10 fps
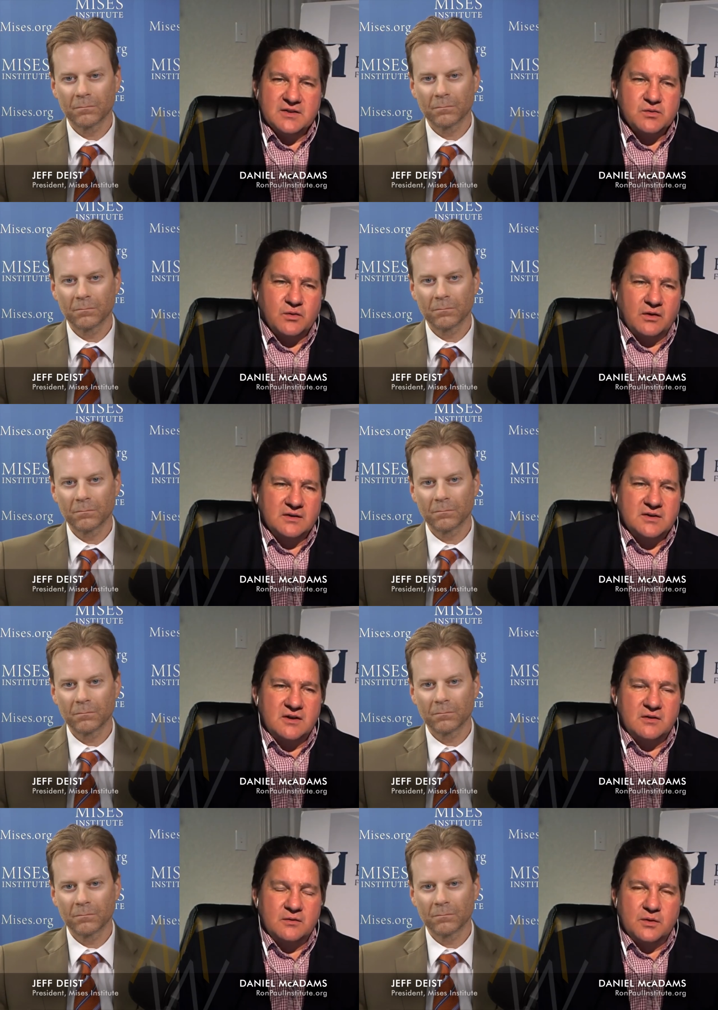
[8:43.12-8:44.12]
Speaker 1: this war on
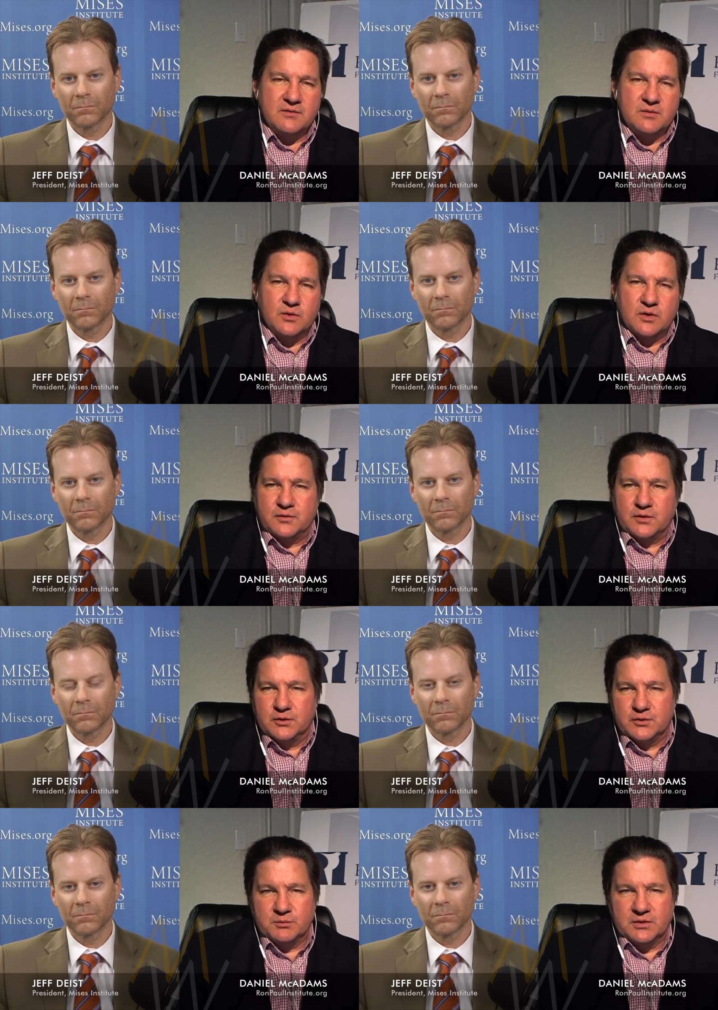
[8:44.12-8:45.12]
terror. We're even more
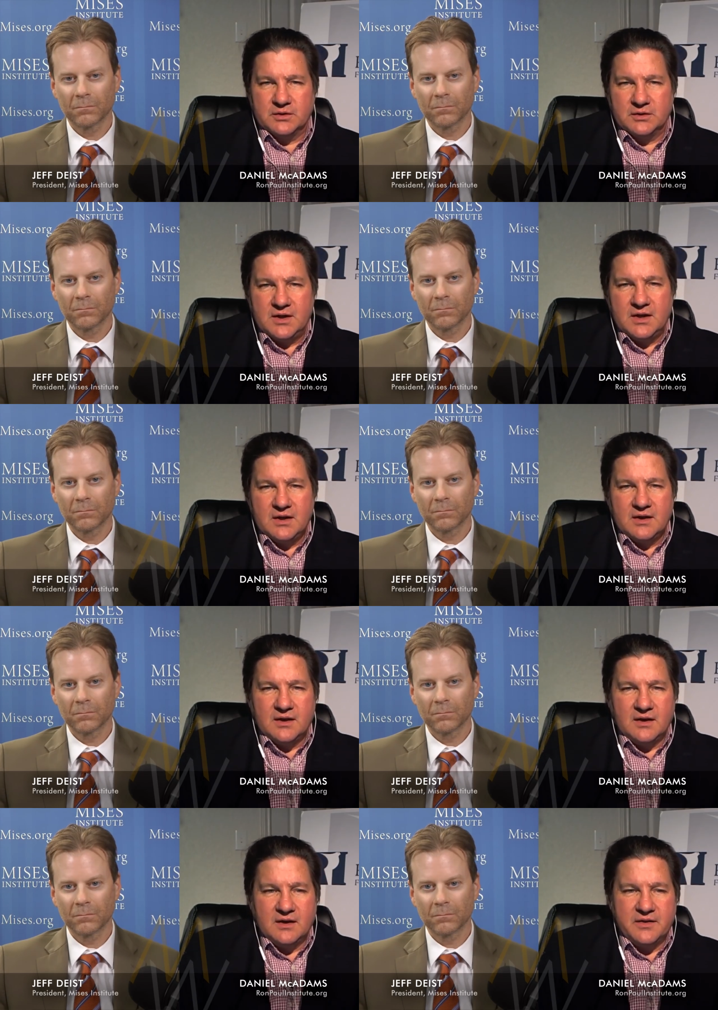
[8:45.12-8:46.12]
vulnerable
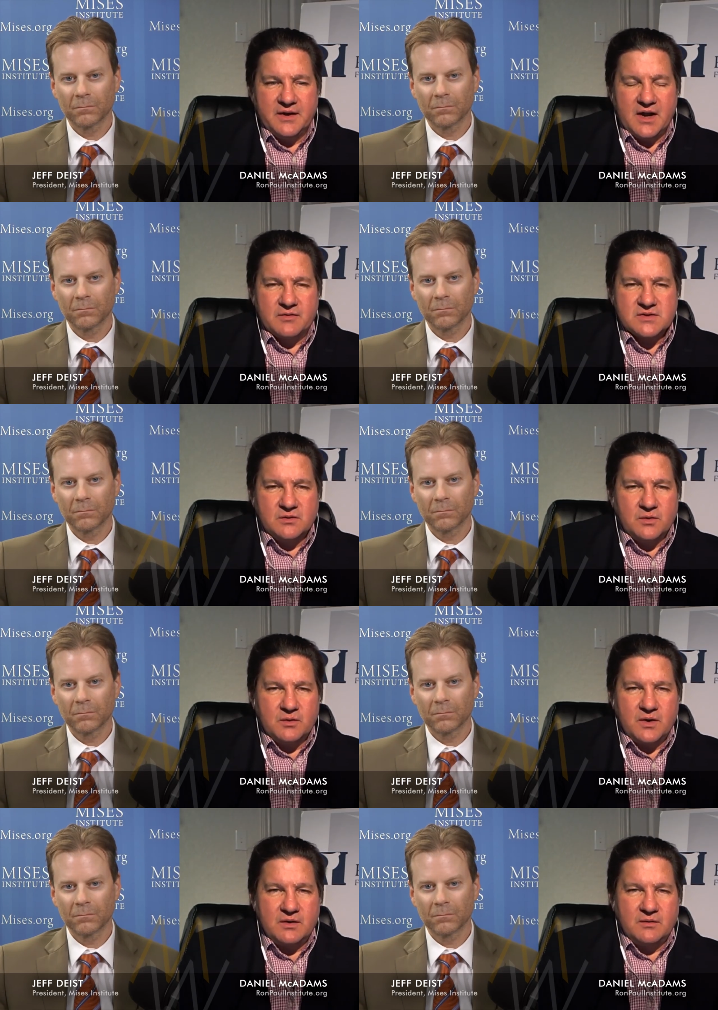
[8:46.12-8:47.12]
than ever. So
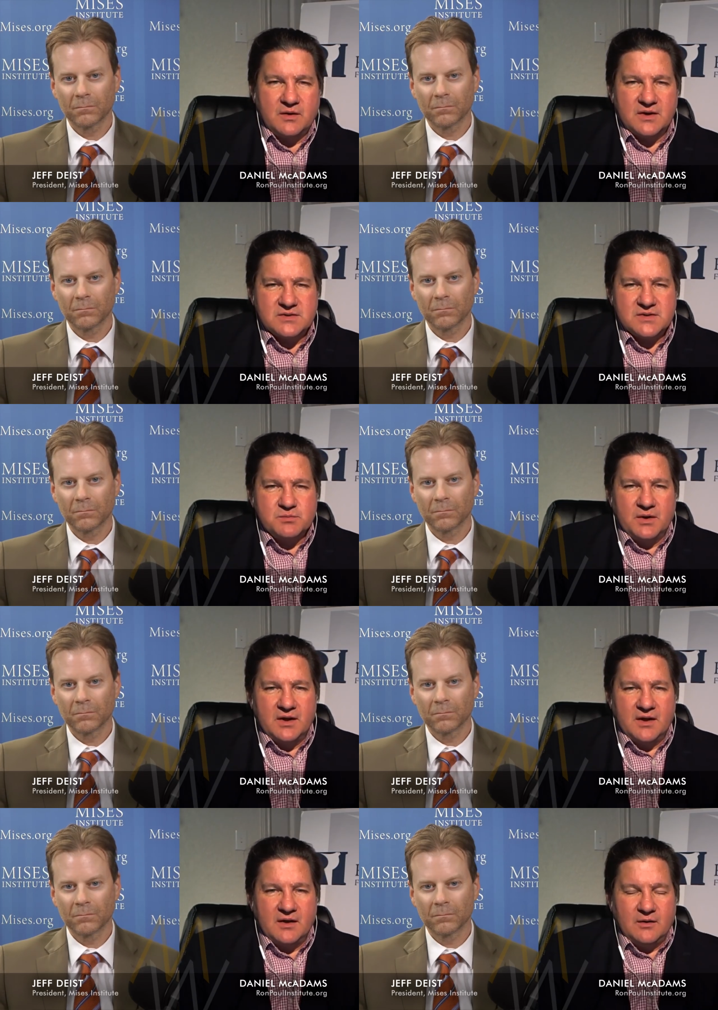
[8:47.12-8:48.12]
where does this
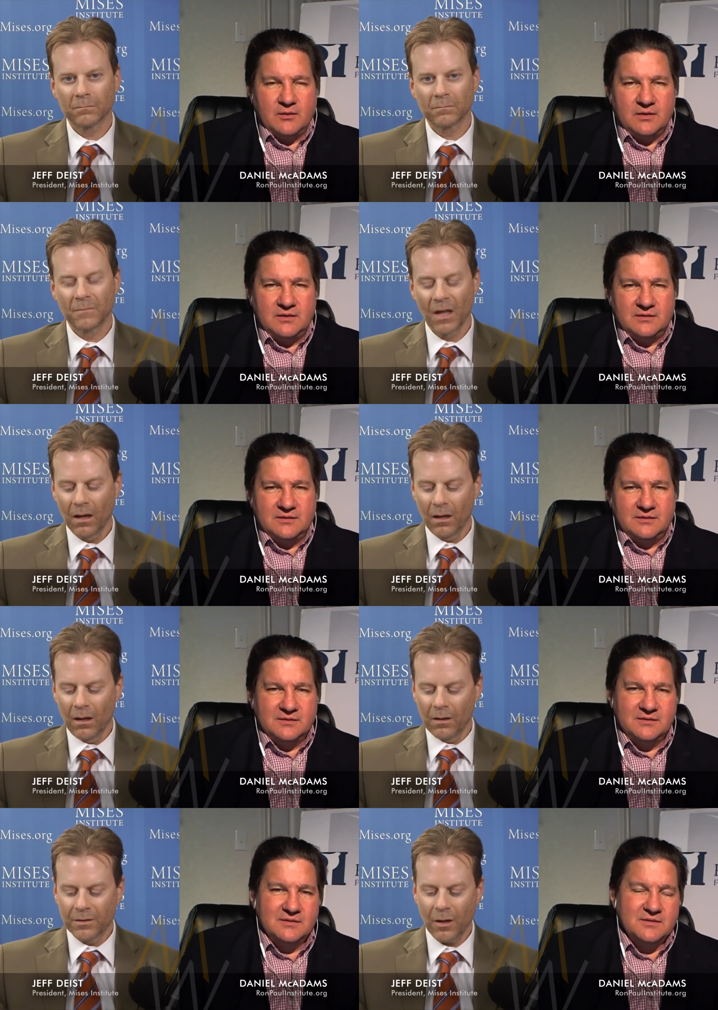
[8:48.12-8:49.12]
money go?
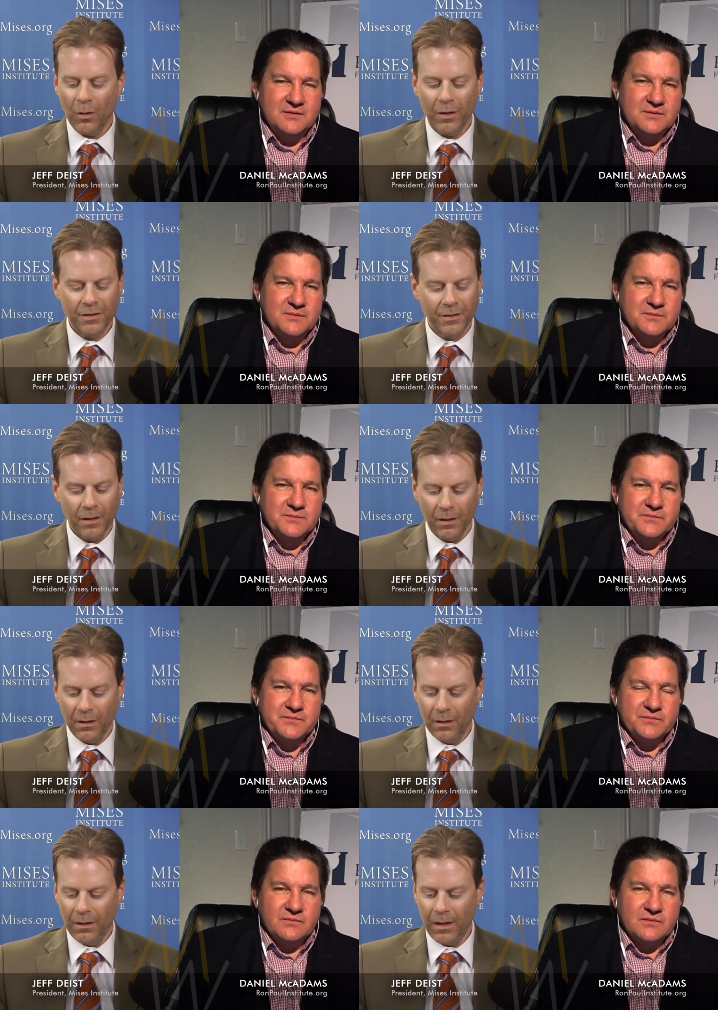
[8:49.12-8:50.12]
Speaker 2: So is
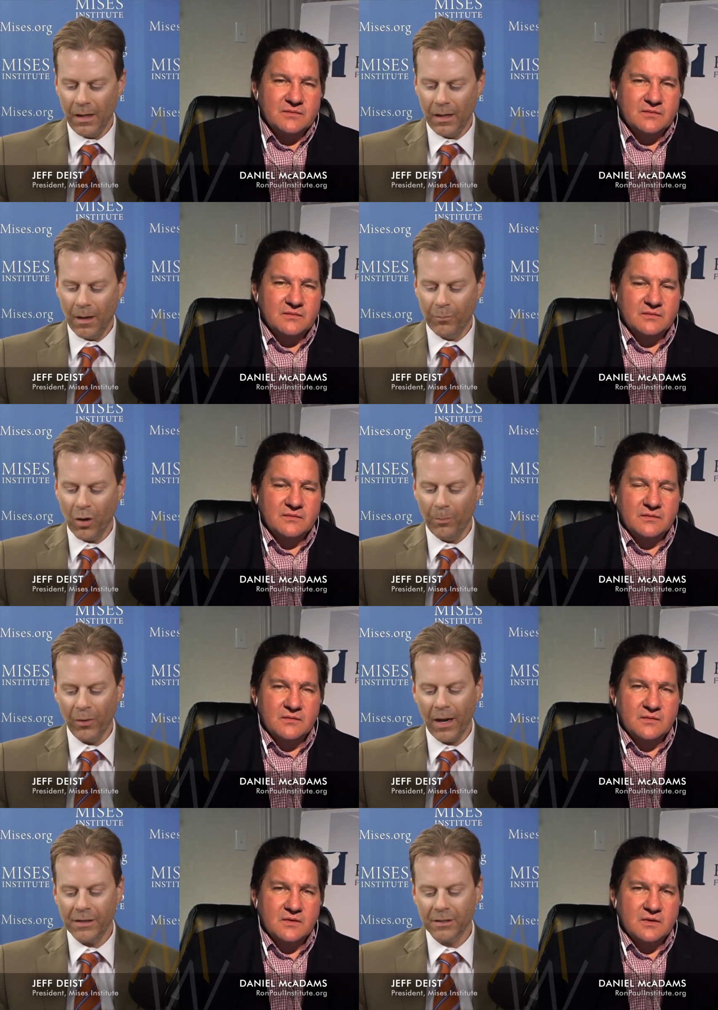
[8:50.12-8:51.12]
the
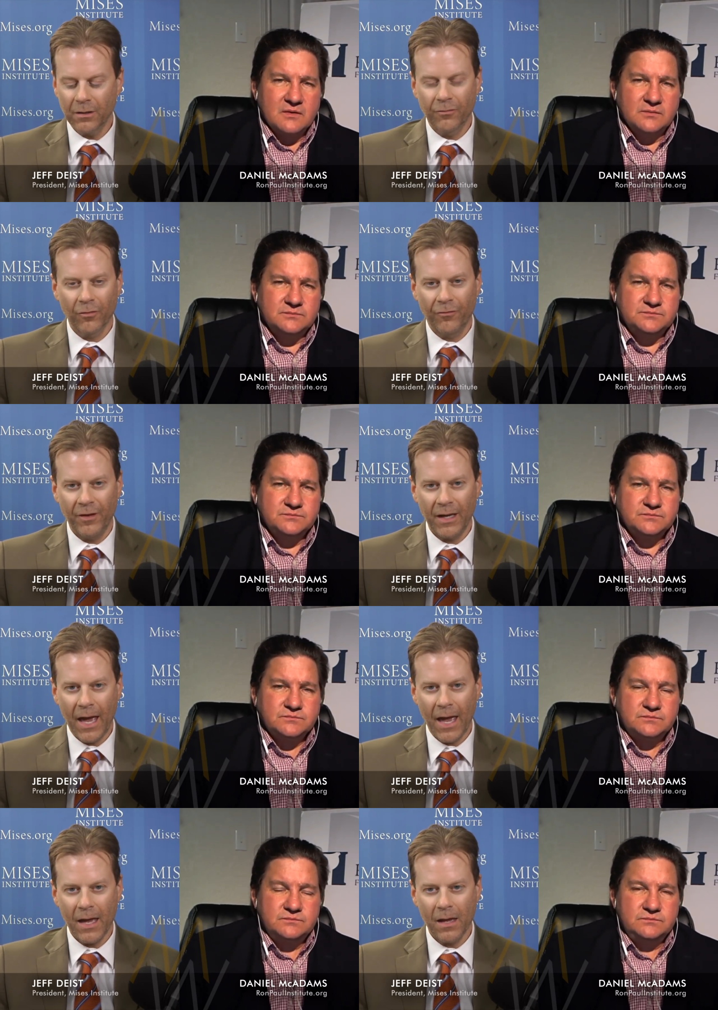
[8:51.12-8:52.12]
appropriation for
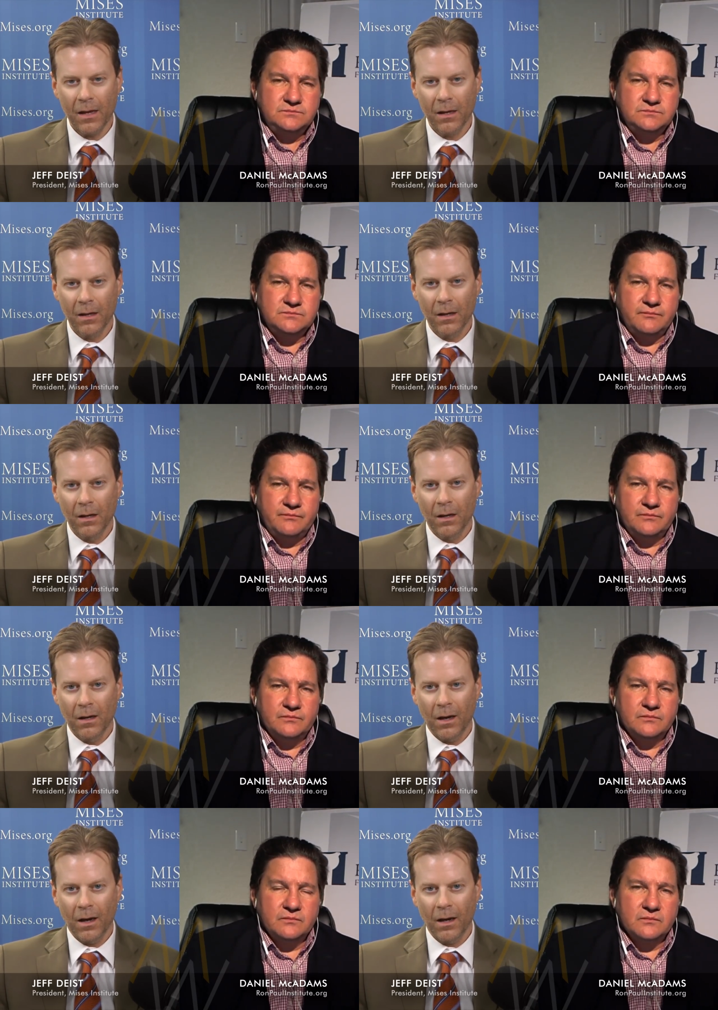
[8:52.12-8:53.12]
VA,
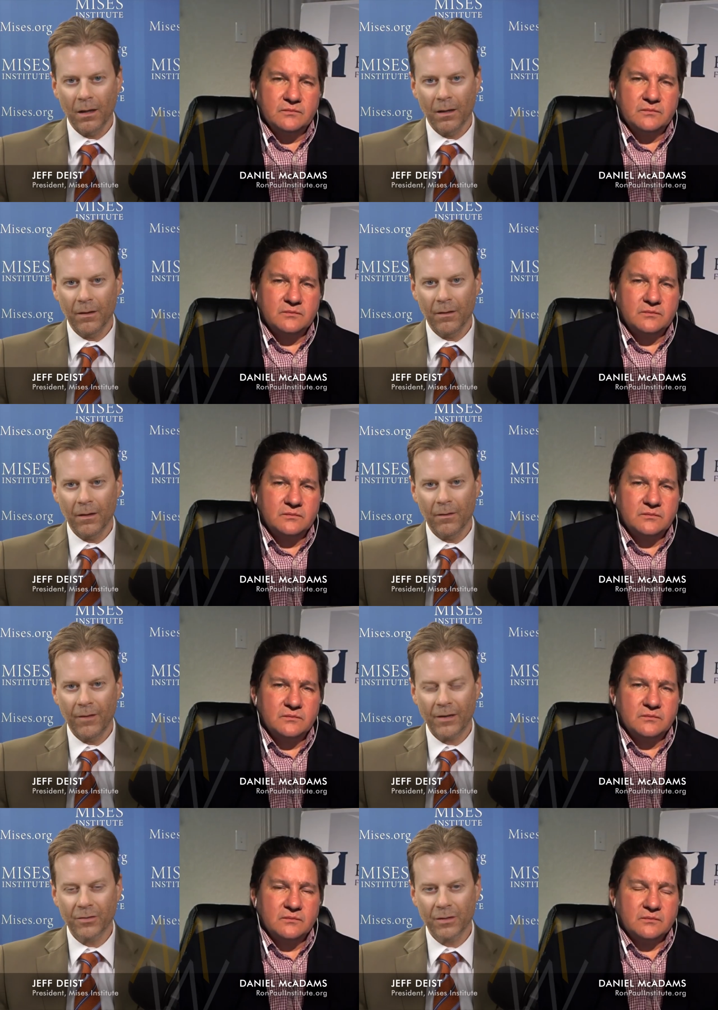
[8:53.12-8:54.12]

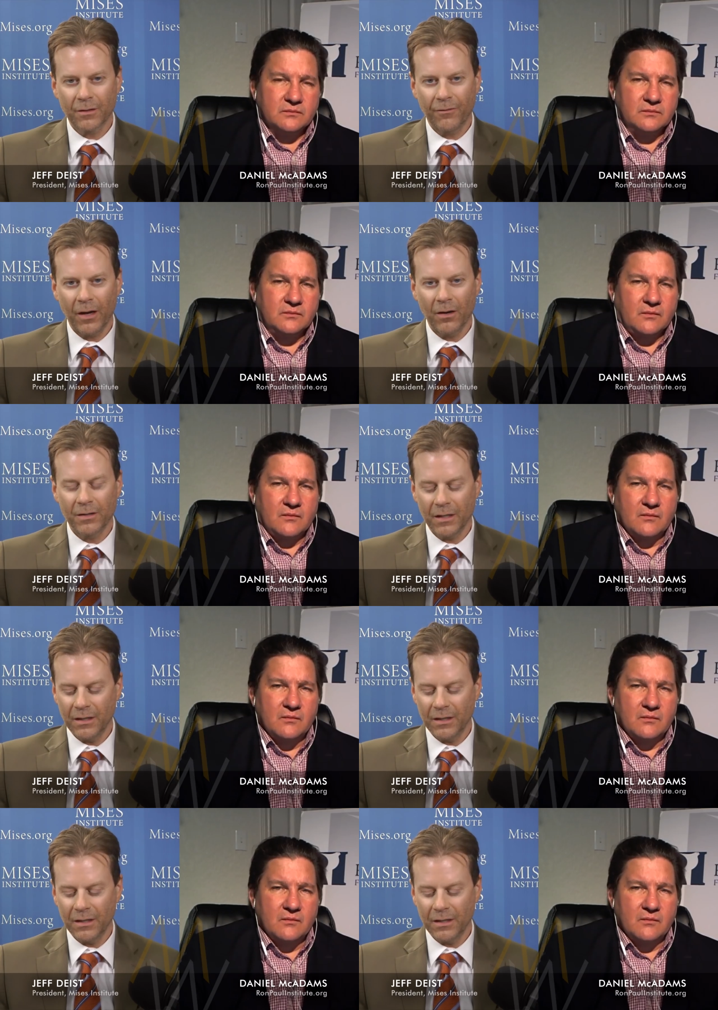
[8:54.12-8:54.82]
Veterans Affairs,